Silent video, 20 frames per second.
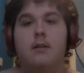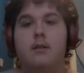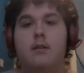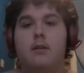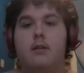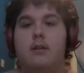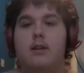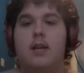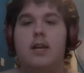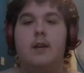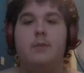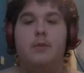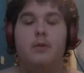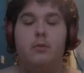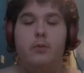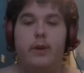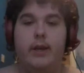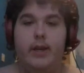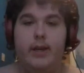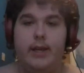The deeper
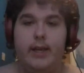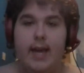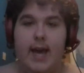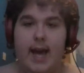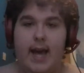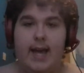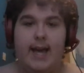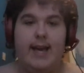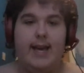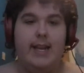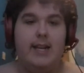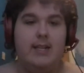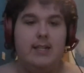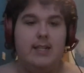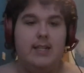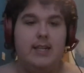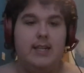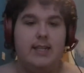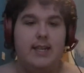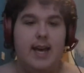we get
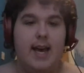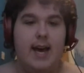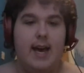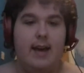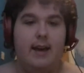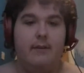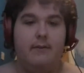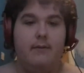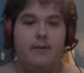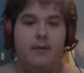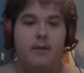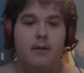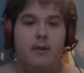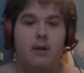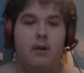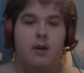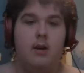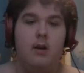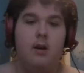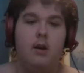into this cave,
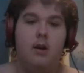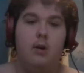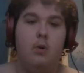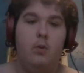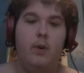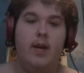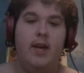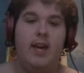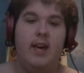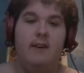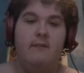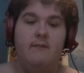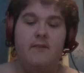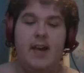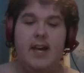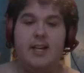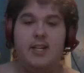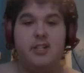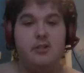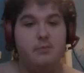we hear
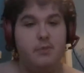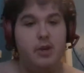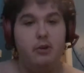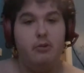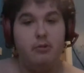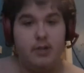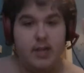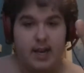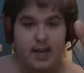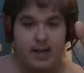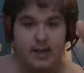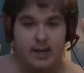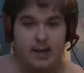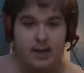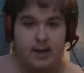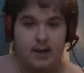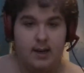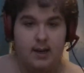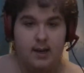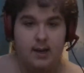Vader's music
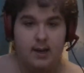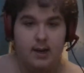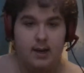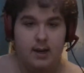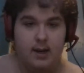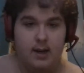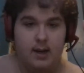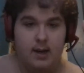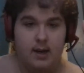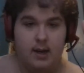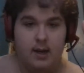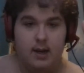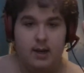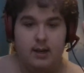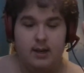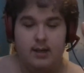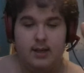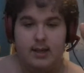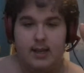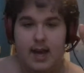
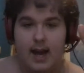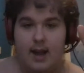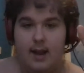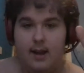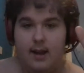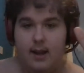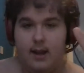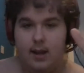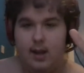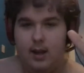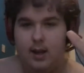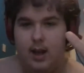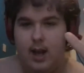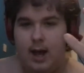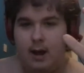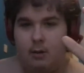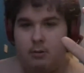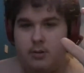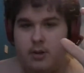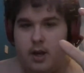get
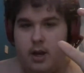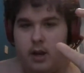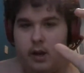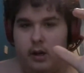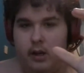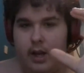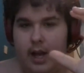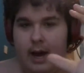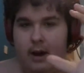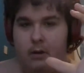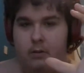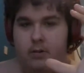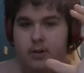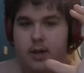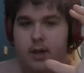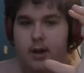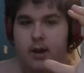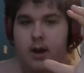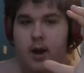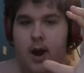louder and
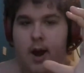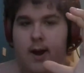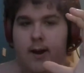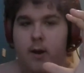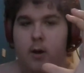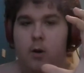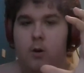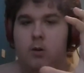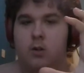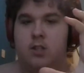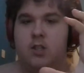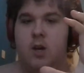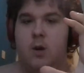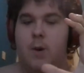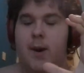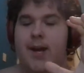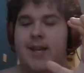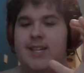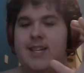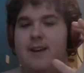louder, and also
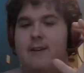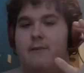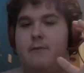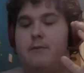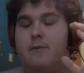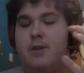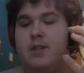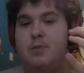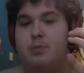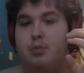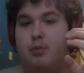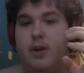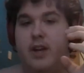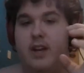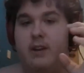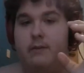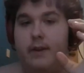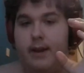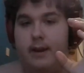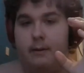his infamous
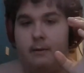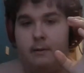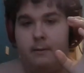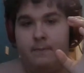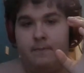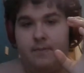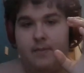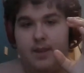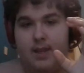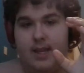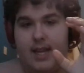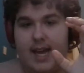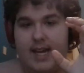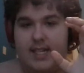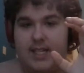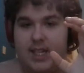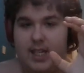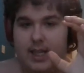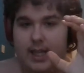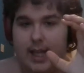breathing
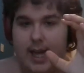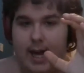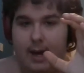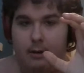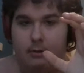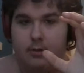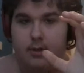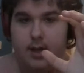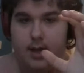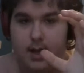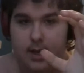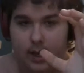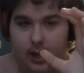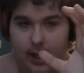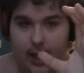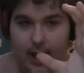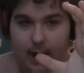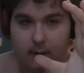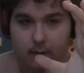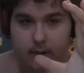gets louder and
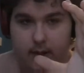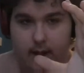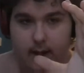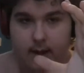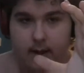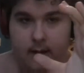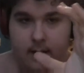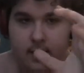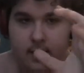louder